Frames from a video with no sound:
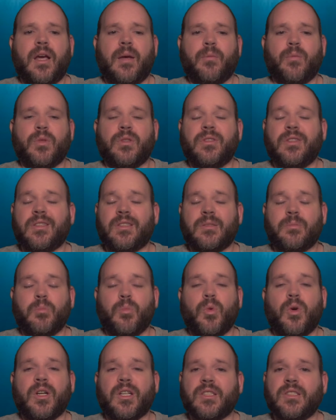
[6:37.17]
was
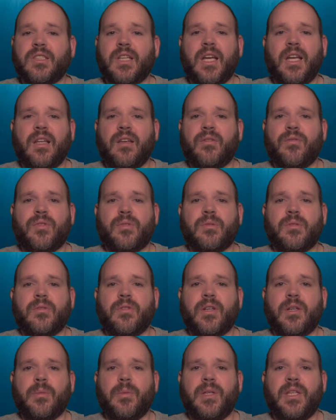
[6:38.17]
more exciting from the
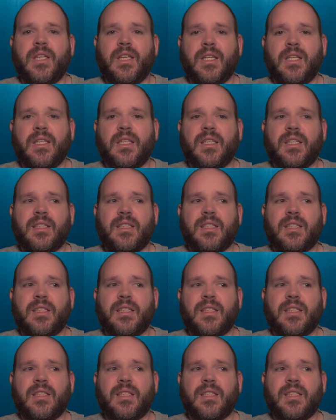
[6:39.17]
very beginning,